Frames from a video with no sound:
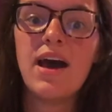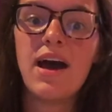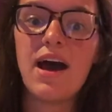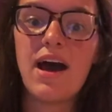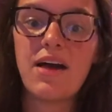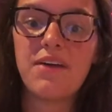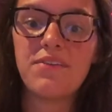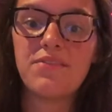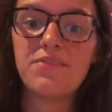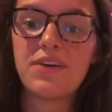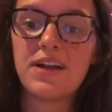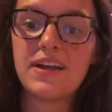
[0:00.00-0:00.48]

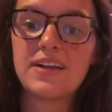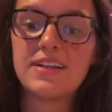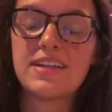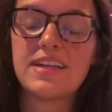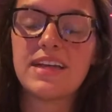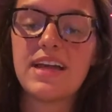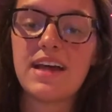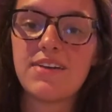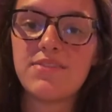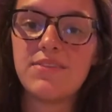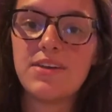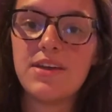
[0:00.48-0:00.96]
I finally
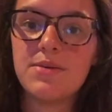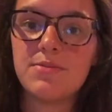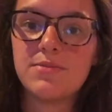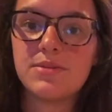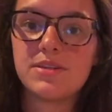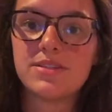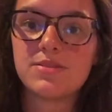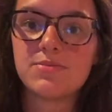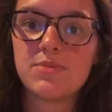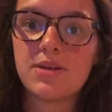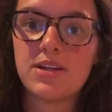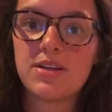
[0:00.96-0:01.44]
have him
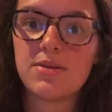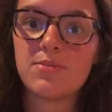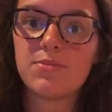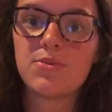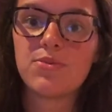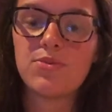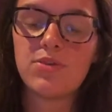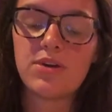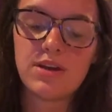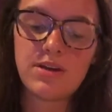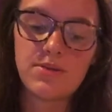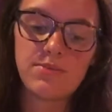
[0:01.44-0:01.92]
as my
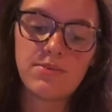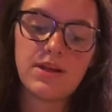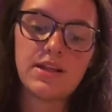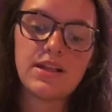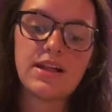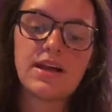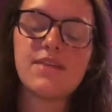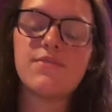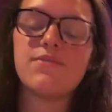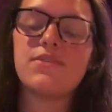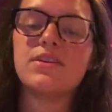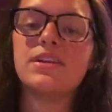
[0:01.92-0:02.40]
number one in my life,